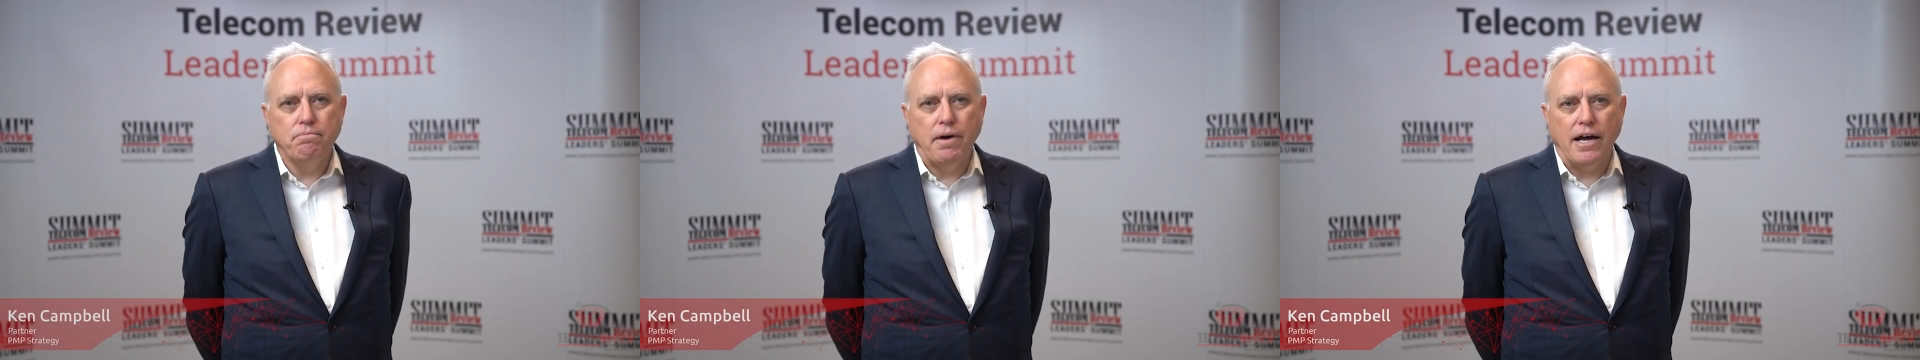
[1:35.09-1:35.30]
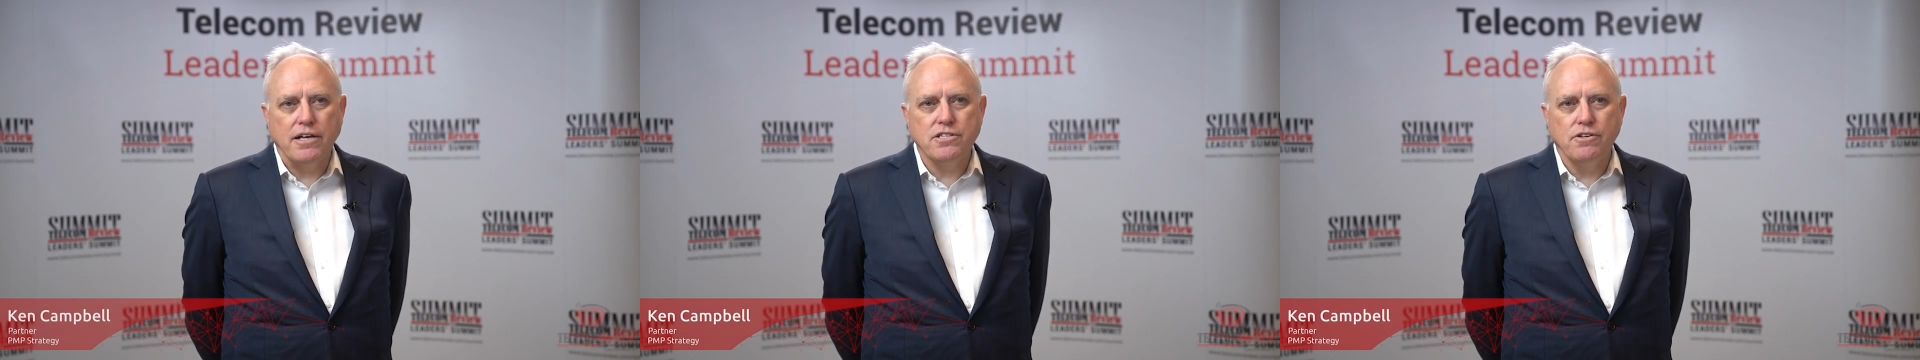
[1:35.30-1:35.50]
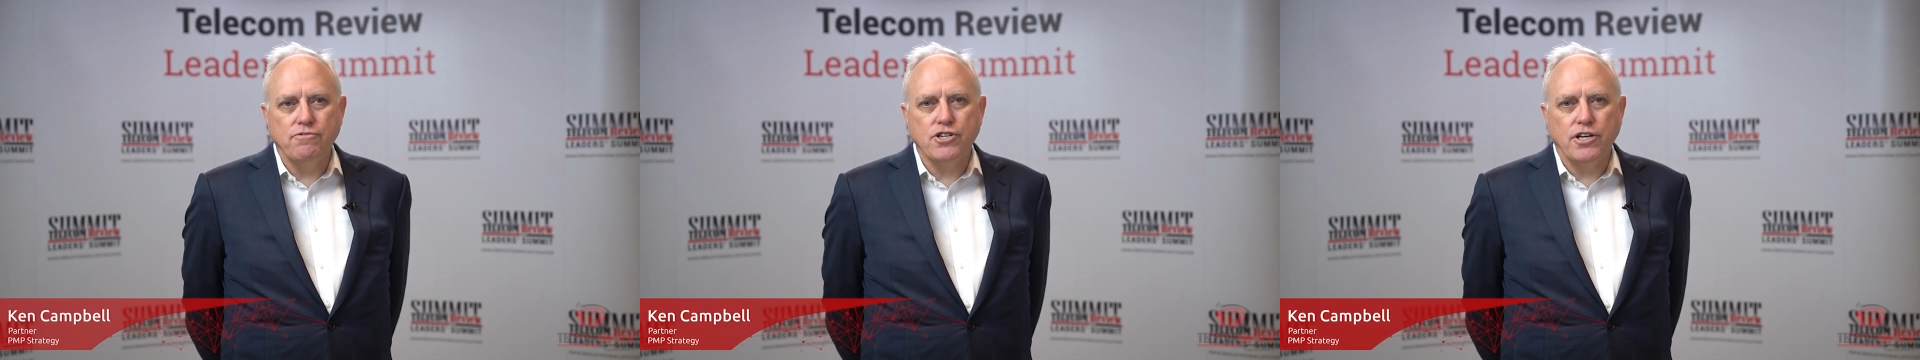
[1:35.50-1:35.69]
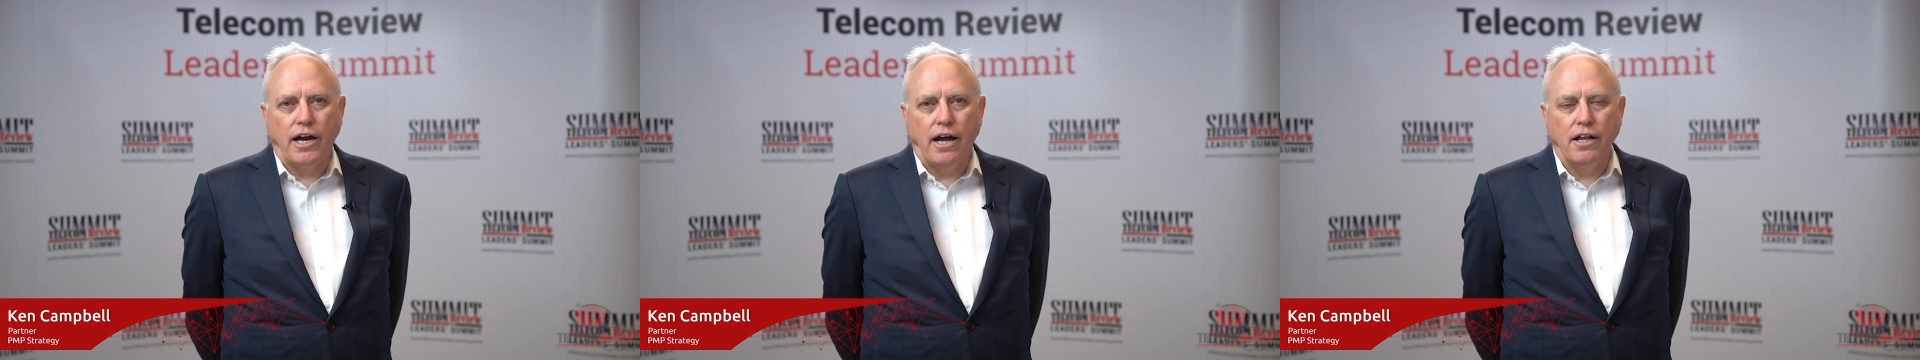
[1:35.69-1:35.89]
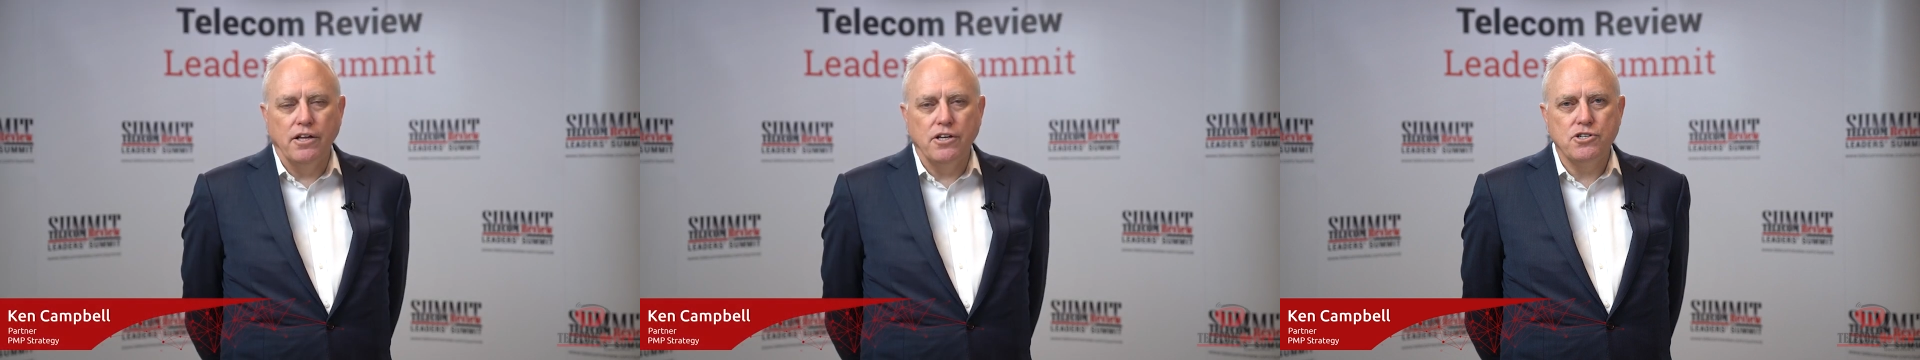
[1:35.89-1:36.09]
massive
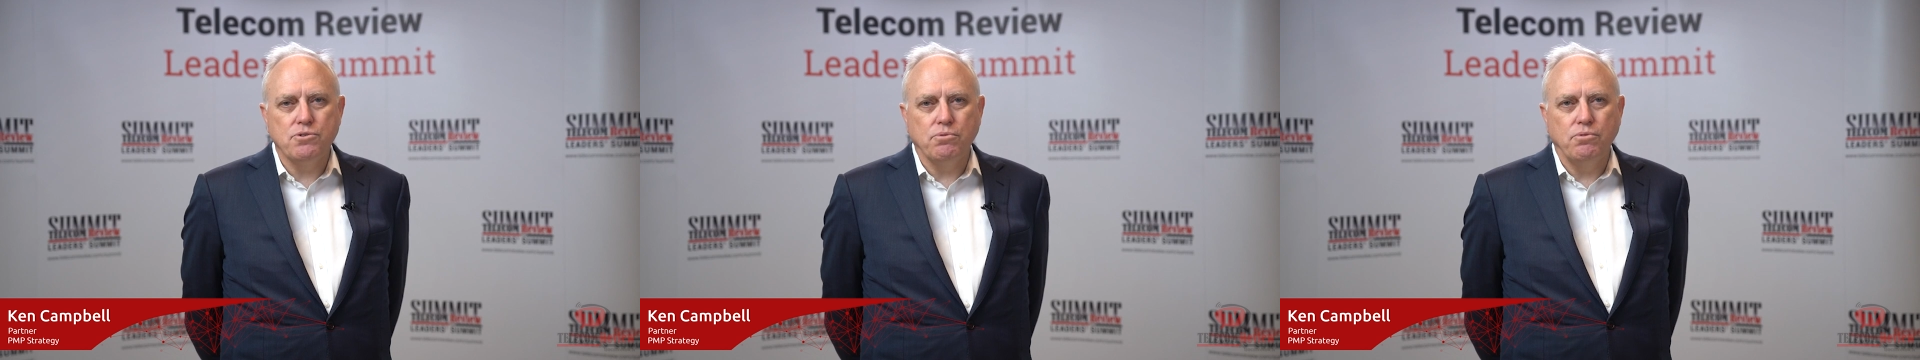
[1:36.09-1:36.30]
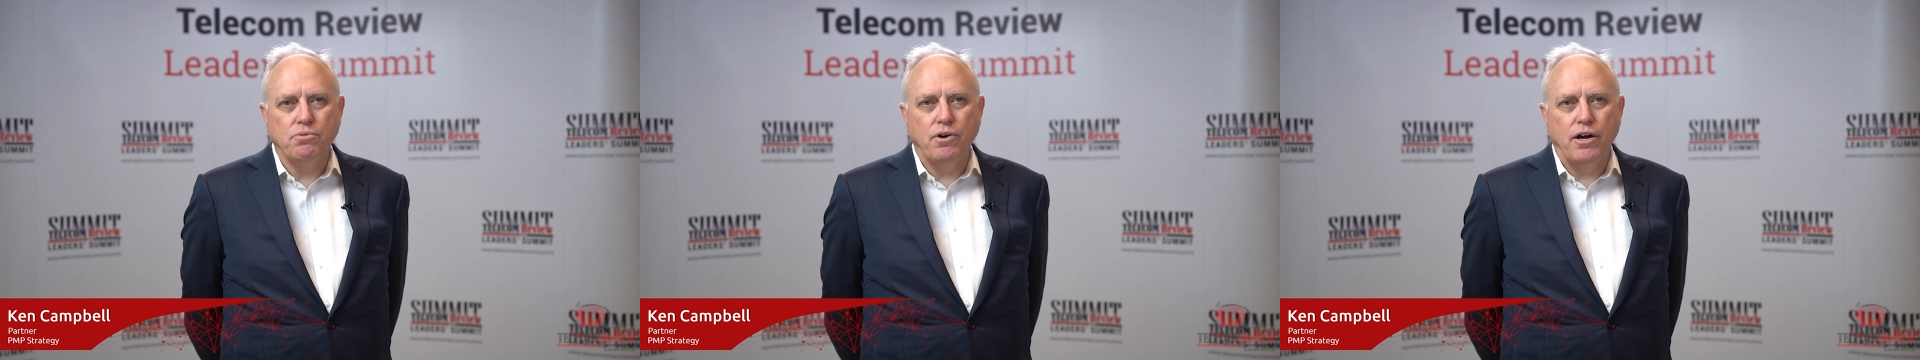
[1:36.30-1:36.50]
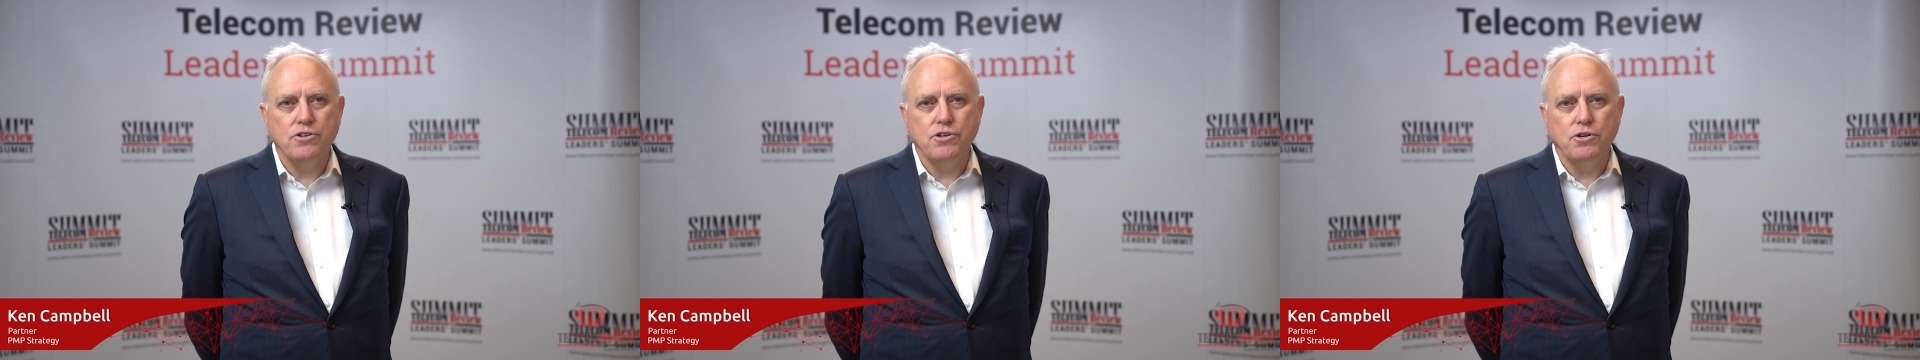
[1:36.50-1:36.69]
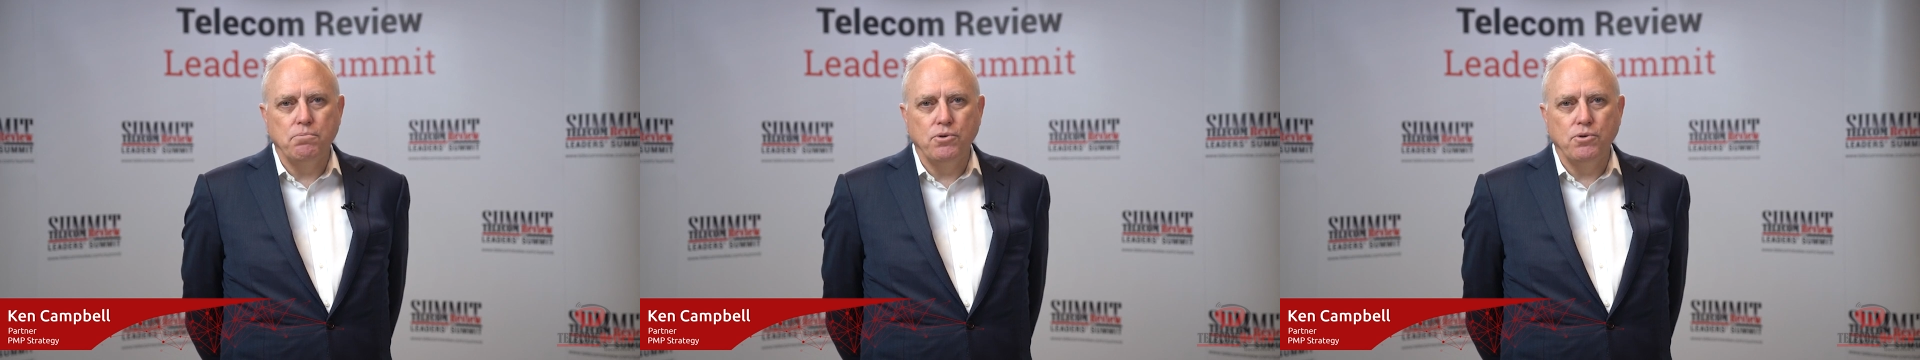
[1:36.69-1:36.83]
challenge as you're